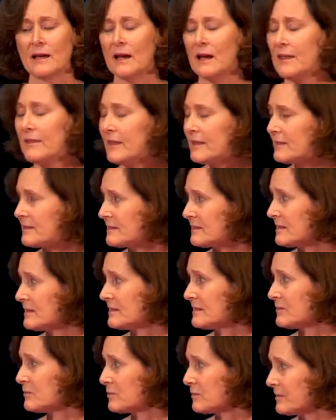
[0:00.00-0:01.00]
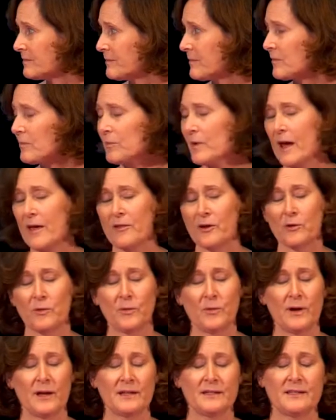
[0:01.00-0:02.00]
I think this is rather
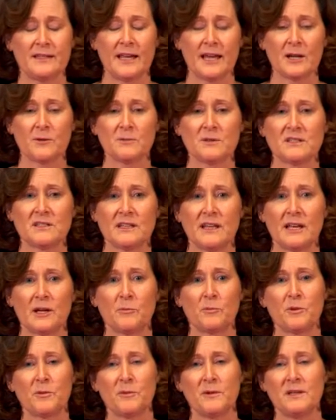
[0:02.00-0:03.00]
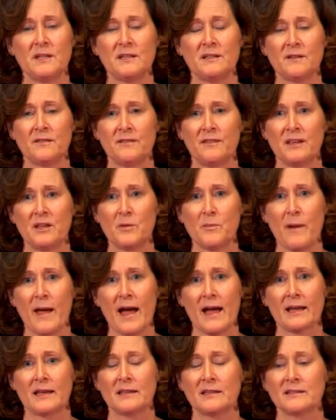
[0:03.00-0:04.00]
what Dan was saying when we need to think
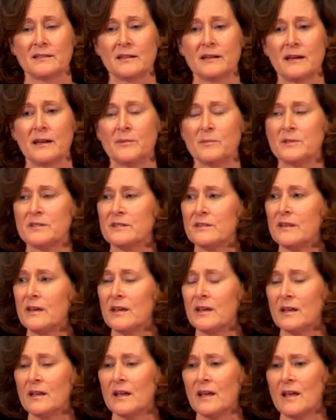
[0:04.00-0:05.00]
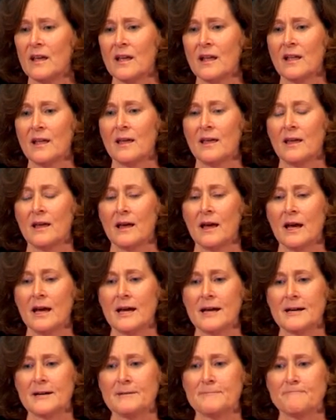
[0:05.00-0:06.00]
back in time, is that
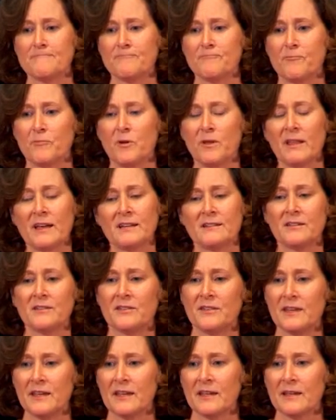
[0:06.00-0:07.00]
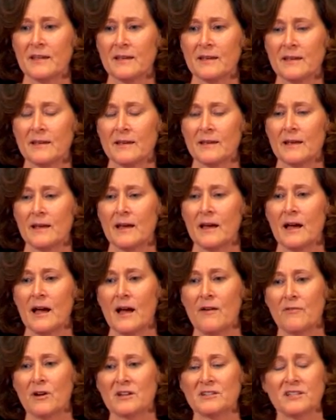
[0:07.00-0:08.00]
we like to think
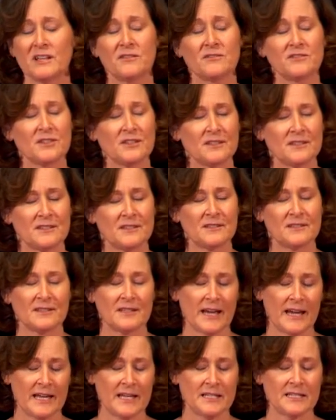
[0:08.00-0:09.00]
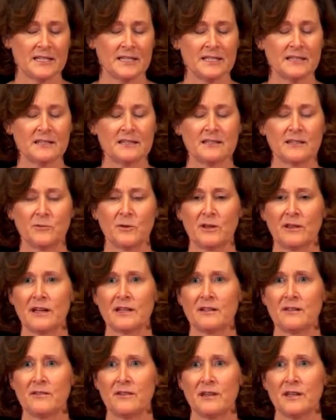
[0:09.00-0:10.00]
of ourselves as scientists, and we
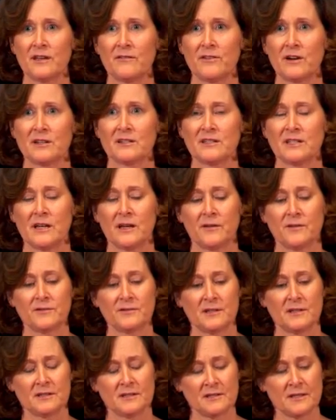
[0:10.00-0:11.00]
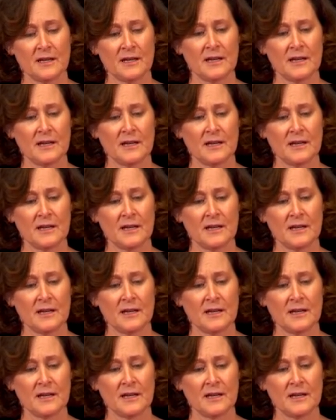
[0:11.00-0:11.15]
like to think of ourselves as,